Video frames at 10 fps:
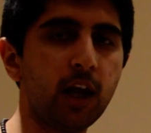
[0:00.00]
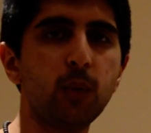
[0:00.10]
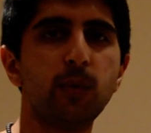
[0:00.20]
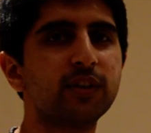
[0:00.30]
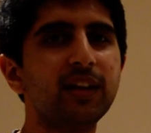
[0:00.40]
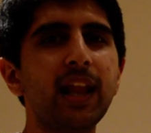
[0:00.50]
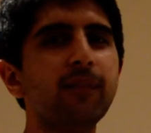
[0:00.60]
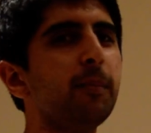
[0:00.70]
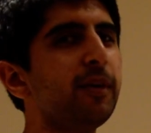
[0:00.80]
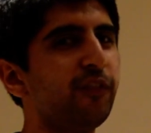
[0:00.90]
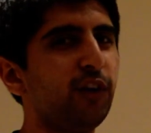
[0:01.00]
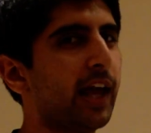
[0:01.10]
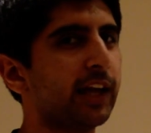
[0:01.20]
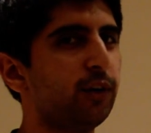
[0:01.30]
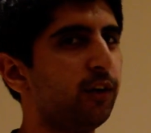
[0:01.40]
which can never be fully
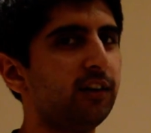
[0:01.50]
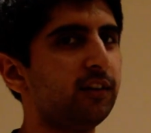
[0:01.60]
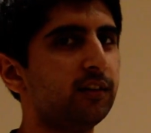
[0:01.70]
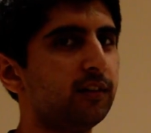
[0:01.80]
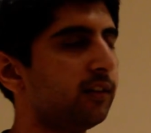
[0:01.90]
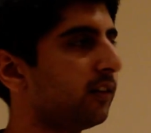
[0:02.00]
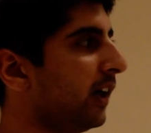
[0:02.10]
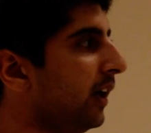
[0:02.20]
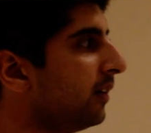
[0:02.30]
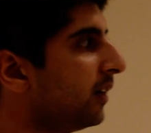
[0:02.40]
accurate. Okay?